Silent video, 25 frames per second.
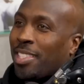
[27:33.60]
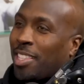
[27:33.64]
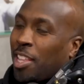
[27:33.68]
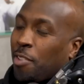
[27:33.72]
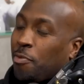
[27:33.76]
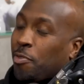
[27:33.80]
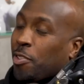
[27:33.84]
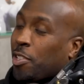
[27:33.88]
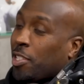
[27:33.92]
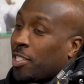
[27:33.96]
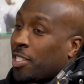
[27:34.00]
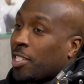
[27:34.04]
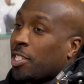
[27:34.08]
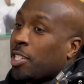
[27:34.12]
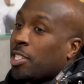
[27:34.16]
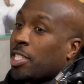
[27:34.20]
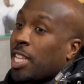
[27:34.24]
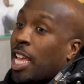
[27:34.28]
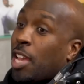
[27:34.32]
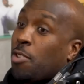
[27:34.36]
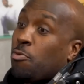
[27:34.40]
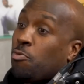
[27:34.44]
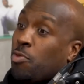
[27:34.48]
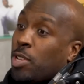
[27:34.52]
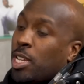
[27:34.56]
been different
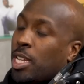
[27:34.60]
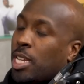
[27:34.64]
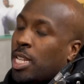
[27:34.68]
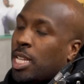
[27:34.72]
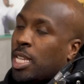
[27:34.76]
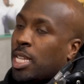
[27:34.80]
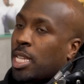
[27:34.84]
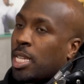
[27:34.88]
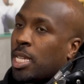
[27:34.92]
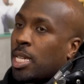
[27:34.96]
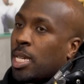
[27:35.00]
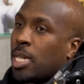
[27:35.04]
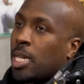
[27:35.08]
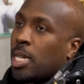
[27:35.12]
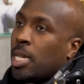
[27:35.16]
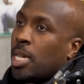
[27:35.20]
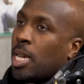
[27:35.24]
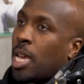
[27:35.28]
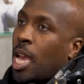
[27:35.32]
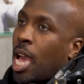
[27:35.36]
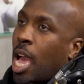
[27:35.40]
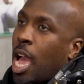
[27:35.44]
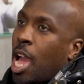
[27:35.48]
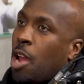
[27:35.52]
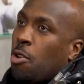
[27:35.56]
because I really,
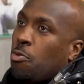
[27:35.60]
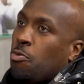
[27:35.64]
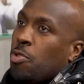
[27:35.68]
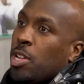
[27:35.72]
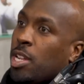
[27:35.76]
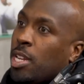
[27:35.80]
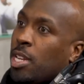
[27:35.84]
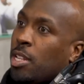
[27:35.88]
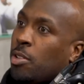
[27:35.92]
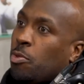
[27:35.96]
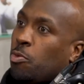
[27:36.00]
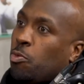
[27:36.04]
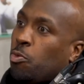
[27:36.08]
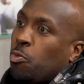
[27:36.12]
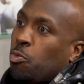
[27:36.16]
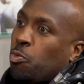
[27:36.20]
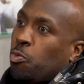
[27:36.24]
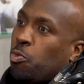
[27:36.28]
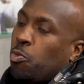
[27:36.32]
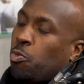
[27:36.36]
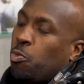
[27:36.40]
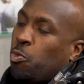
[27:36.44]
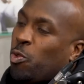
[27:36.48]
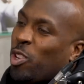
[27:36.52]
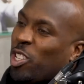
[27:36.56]
I really
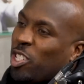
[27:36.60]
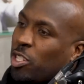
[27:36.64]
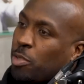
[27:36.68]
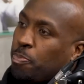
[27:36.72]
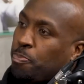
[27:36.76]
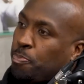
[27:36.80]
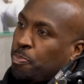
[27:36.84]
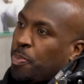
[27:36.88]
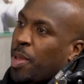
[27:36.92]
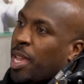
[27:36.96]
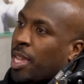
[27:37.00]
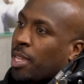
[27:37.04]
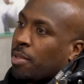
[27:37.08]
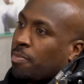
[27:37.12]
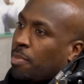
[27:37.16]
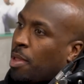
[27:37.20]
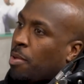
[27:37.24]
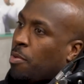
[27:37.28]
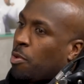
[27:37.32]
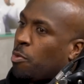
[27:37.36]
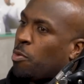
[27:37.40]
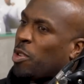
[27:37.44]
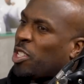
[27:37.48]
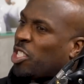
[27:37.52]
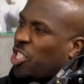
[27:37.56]
respect
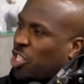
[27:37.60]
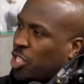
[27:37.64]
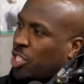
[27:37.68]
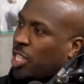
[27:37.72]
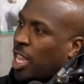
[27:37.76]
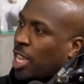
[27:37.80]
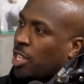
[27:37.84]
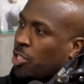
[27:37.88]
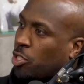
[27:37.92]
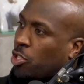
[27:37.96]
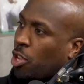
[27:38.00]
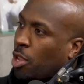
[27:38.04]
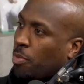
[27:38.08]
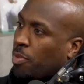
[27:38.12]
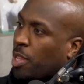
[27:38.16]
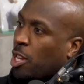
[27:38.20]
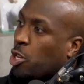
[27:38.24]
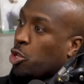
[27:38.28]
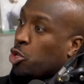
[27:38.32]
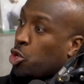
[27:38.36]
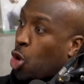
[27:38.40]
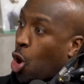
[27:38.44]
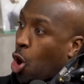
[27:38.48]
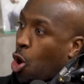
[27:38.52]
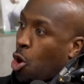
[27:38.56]
my mom when she says
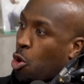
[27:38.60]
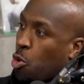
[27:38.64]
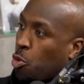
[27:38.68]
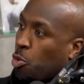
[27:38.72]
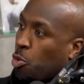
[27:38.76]
something. No,